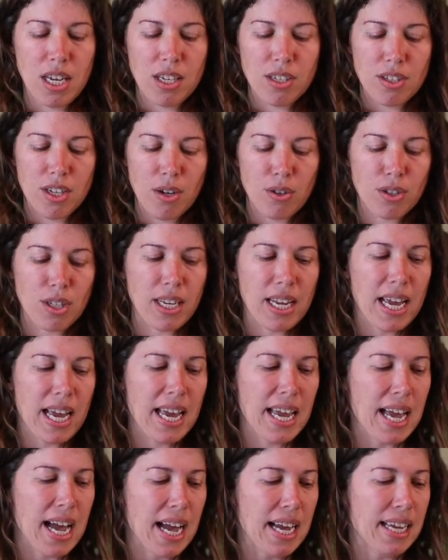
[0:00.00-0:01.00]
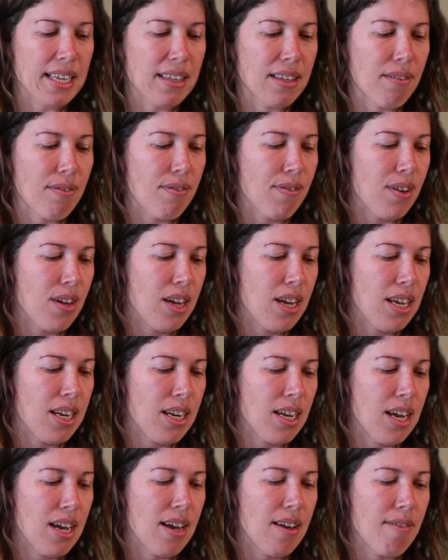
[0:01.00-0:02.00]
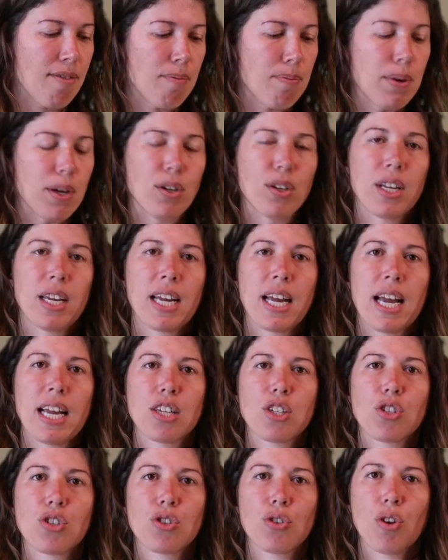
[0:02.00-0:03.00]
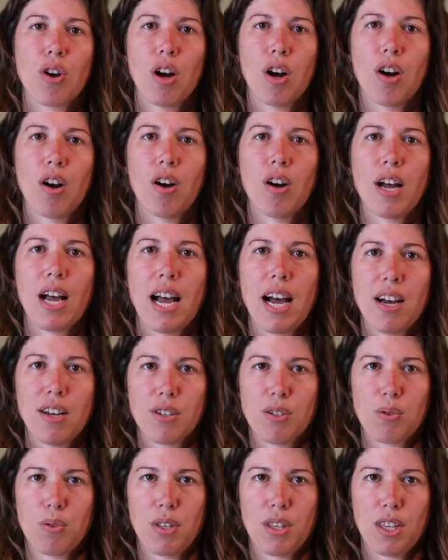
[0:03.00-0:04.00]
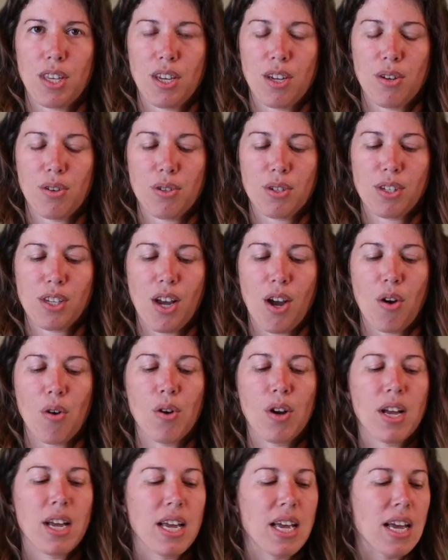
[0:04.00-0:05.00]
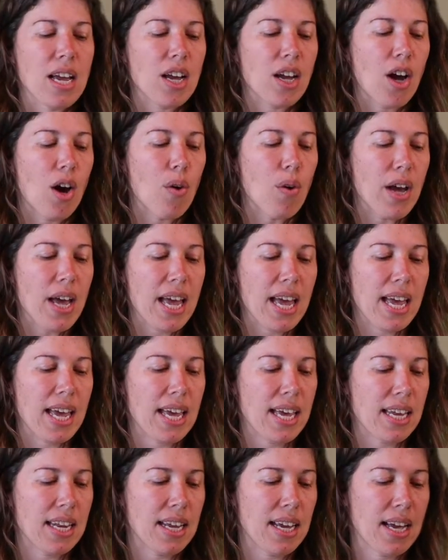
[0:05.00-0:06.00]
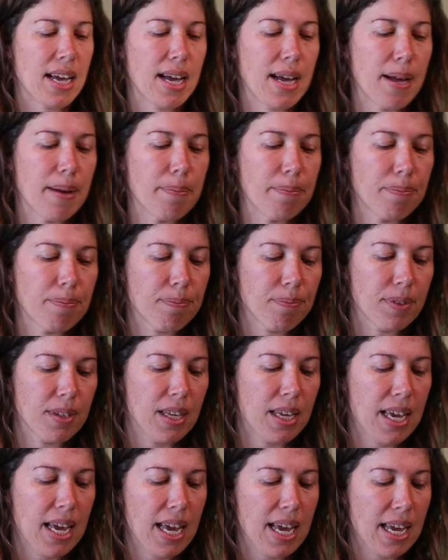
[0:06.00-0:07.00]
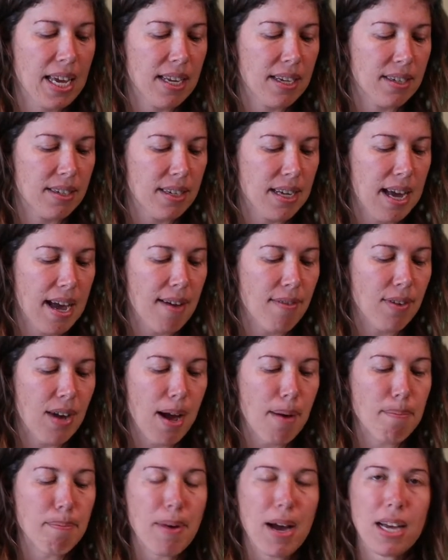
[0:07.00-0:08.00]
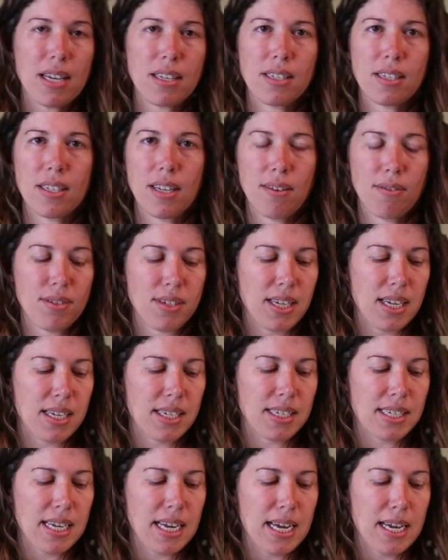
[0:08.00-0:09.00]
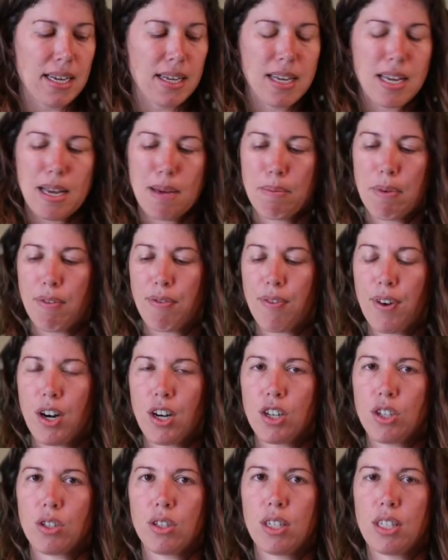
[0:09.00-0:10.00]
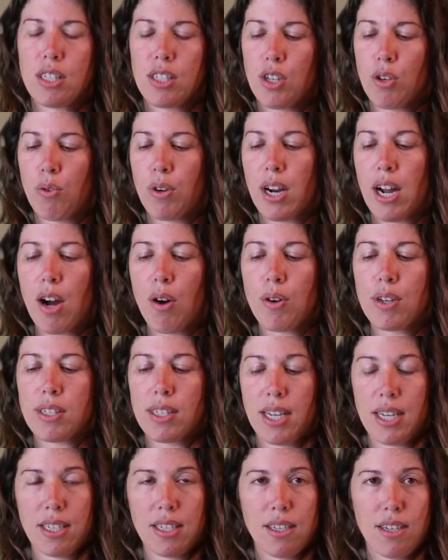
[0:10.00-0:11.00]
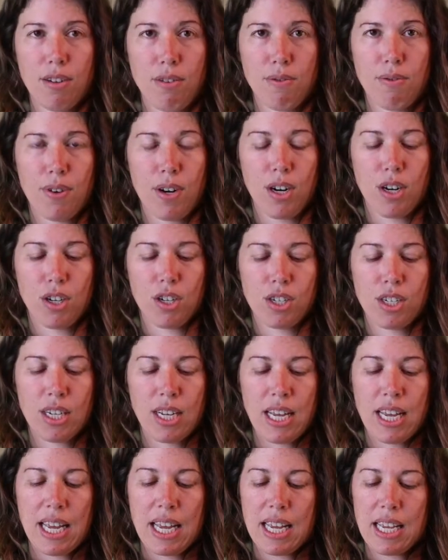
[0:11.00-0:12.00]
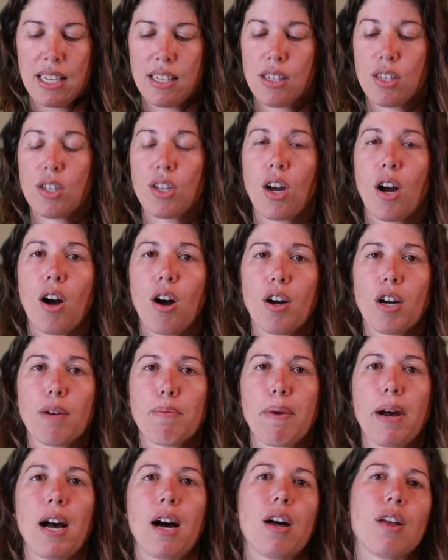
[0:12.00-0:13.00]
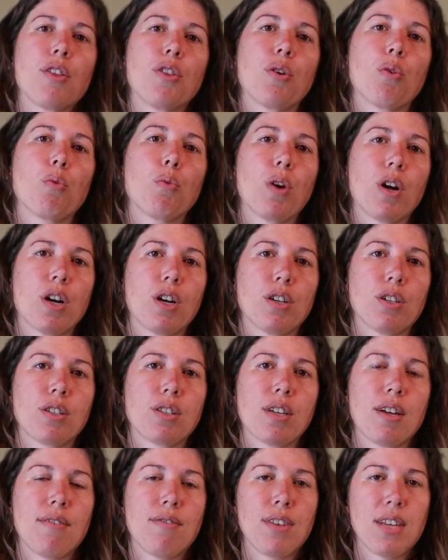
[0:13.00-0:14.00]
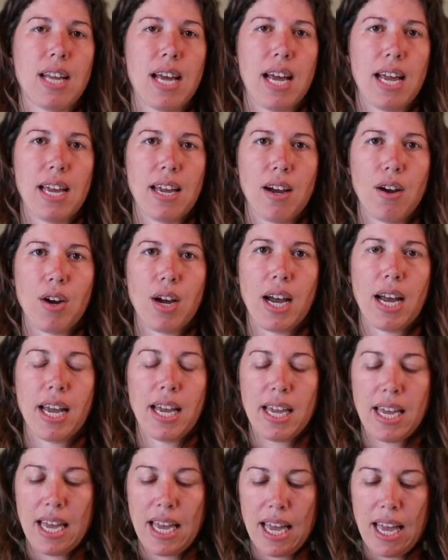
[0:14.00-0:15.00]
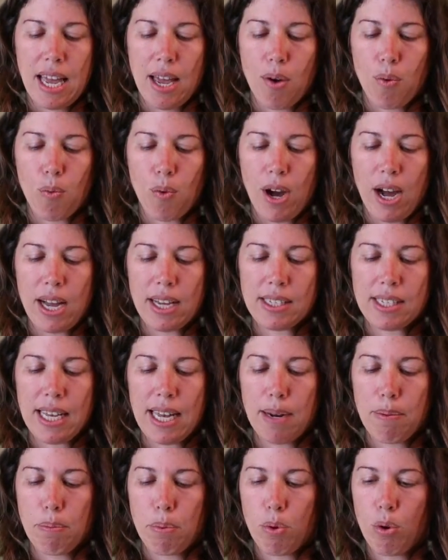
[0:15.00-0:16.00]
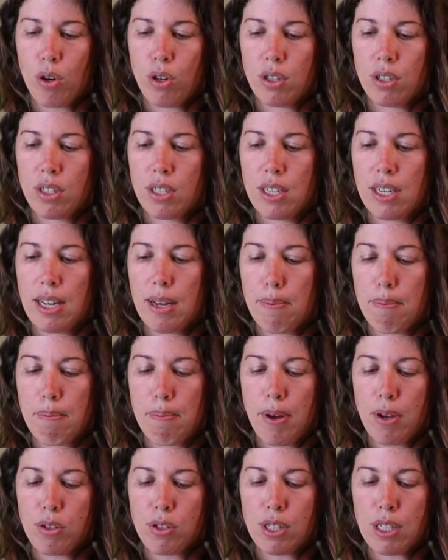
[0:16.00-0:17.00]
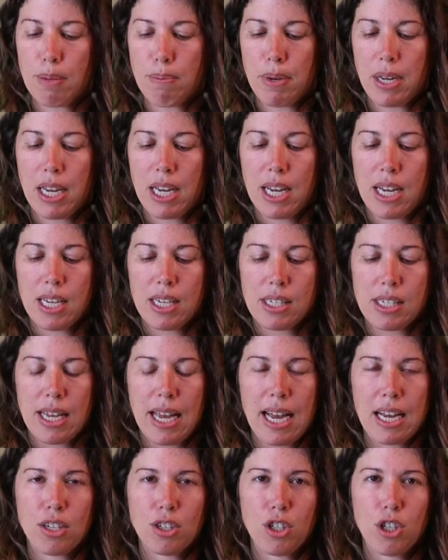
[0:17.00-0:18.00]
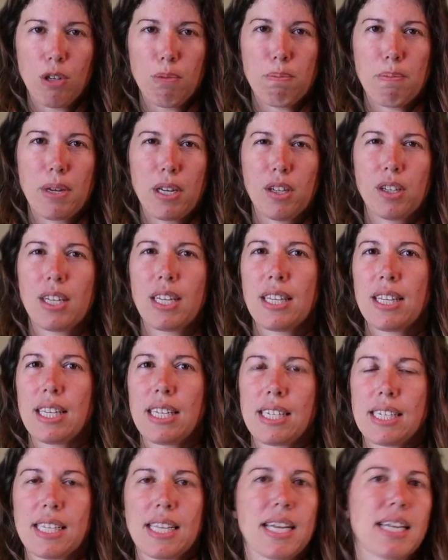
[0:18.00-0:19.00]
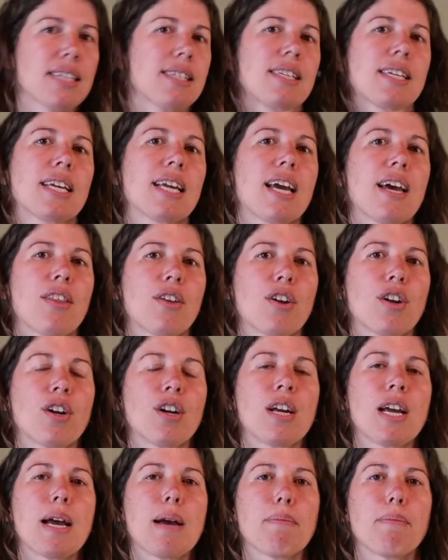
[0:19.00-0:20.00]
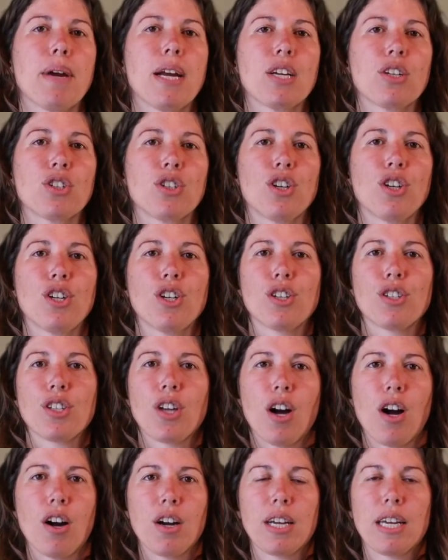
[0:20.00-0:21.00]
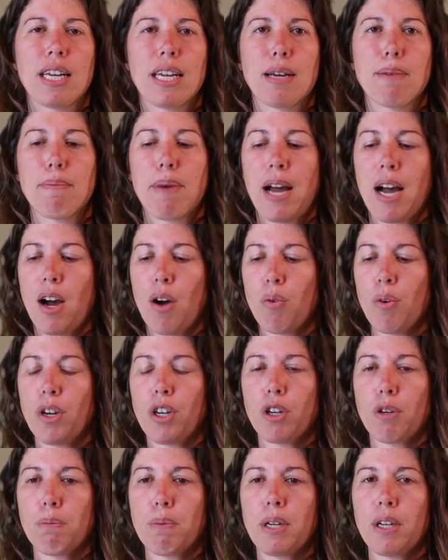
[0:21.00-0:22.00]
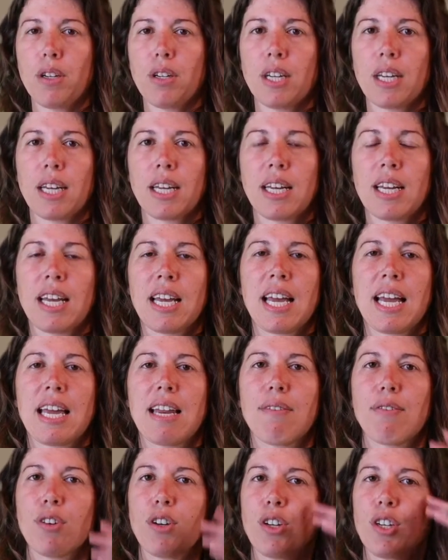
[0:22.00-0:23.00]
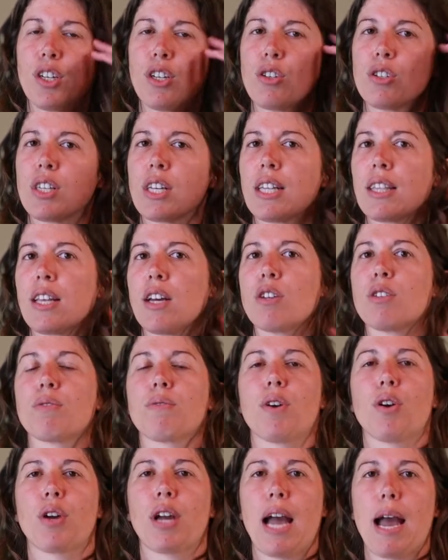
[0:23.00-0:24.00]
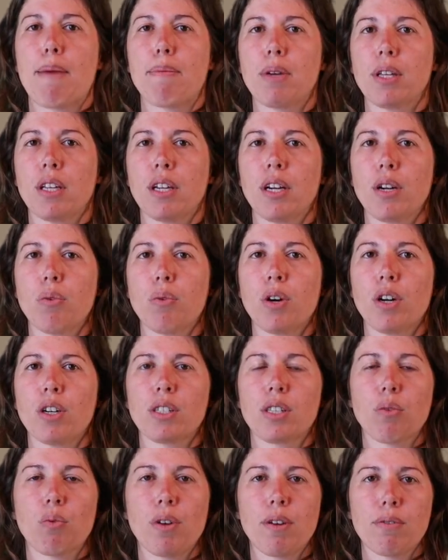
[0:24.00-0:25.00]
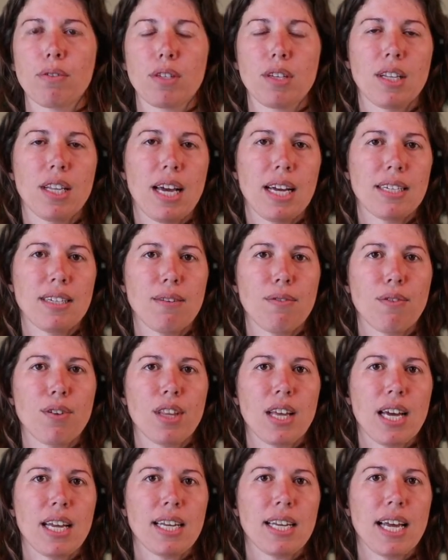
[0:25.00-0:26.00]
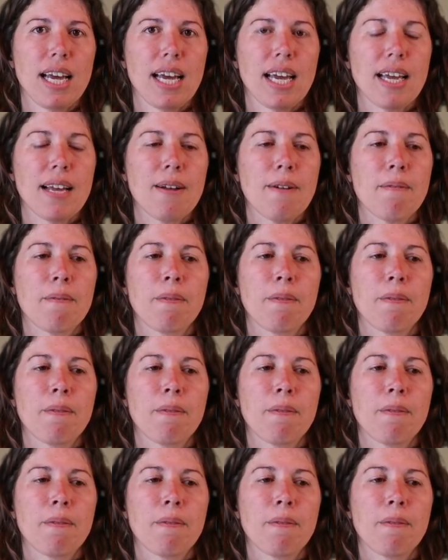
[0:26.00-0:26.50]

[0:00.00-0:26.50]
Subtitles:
So today I get the fun of building a straw house with you. So go ahead and I've got my stuff set aside. But first, let's do what I always like to do first, is talk about the words of the day, okay? And why is that important? Mostly because as you're building these things together, make sure you're talking about what you're building. And if you're using those vocabulary words that we've selected for that day,